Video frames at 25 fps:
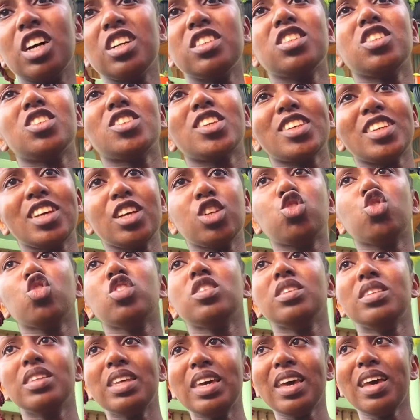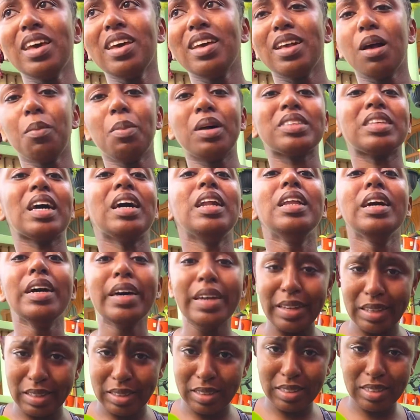teaching you during the day, you better learn
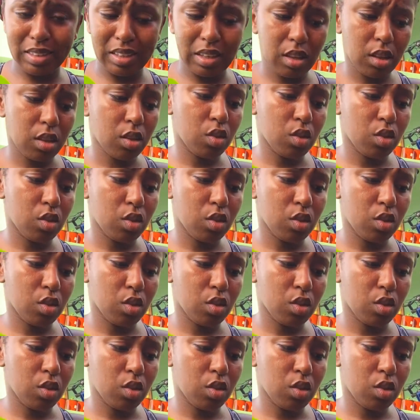it.